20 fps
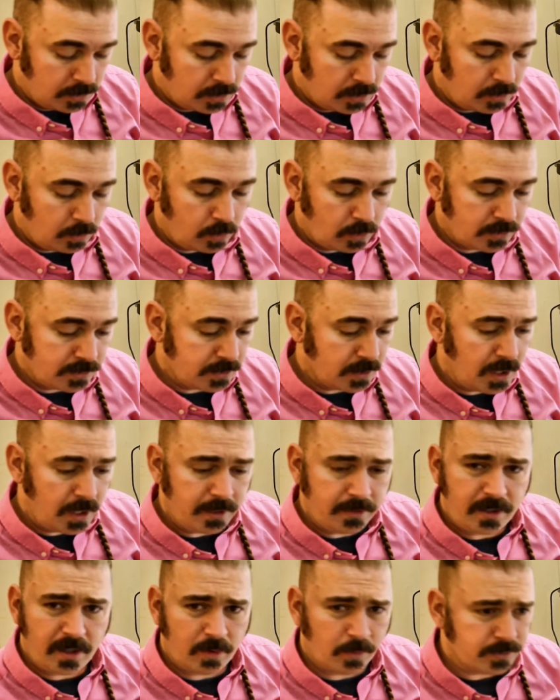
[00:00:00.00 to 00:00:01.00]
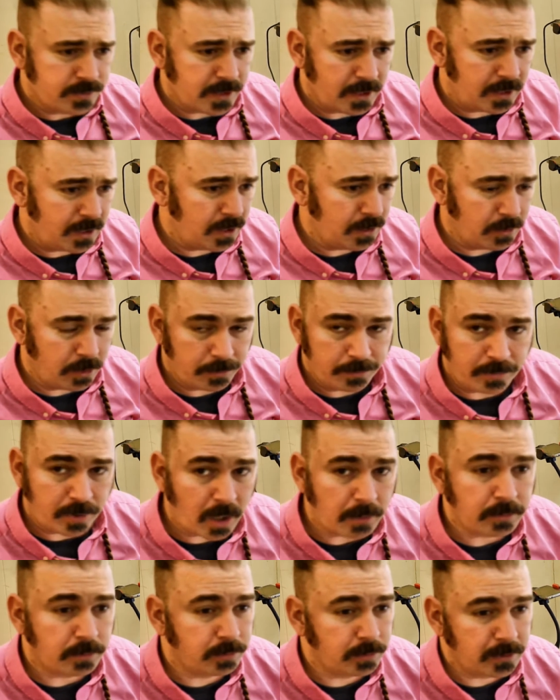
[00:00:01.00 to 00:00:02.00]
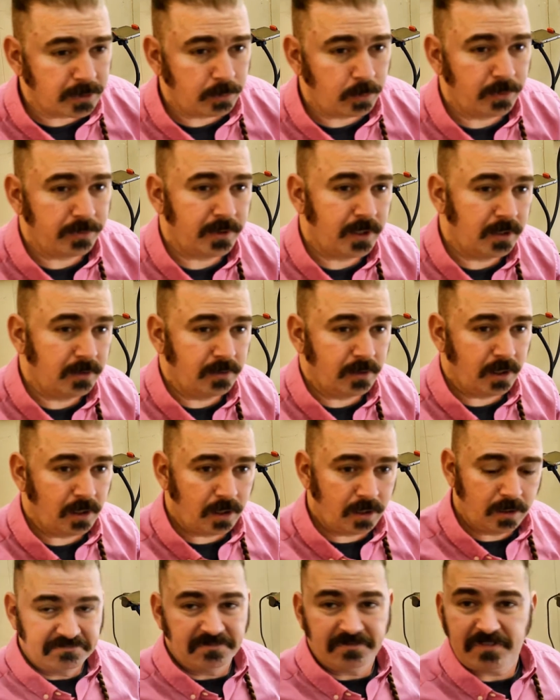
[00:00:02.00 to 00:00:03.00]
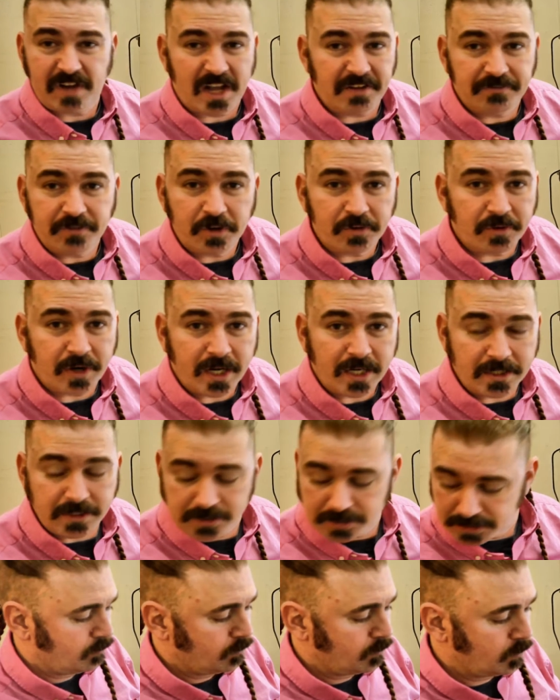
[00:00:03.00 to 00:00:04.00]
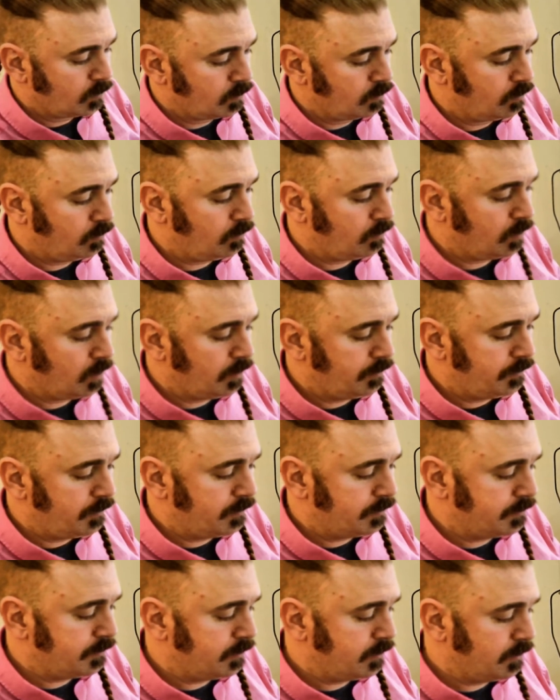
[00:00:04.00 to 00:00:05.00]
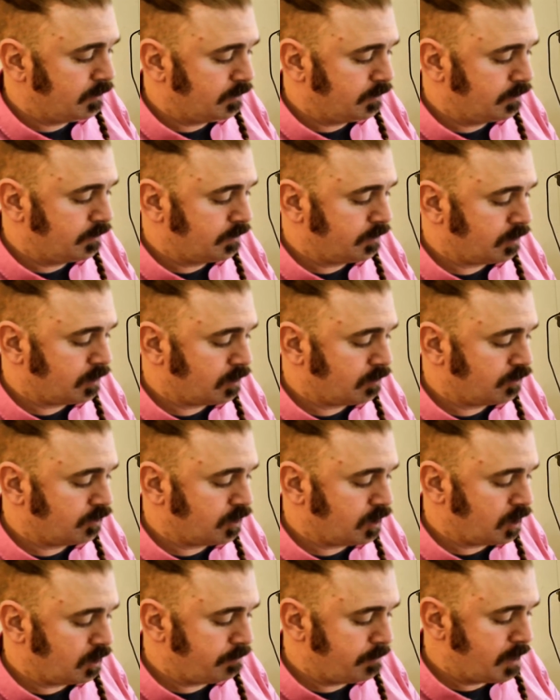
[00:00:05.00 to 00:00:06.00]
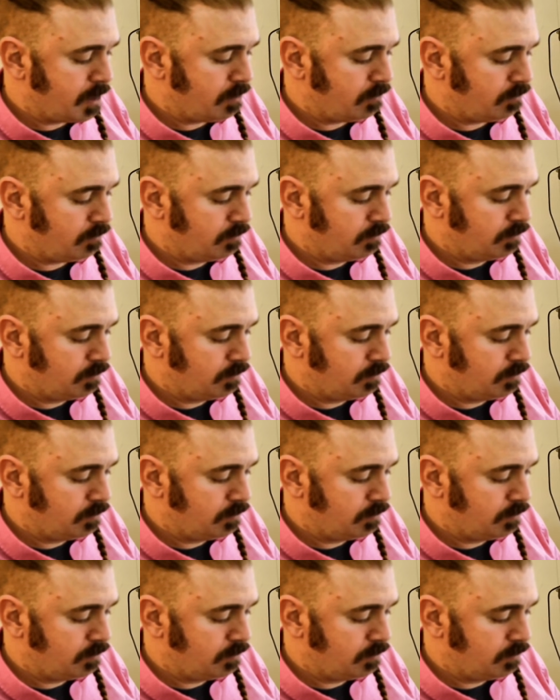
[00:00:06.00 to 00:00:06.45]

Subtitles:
whereas a lot of the other ones I get are probably within the 5-foot range. Alright, this is our shock mount.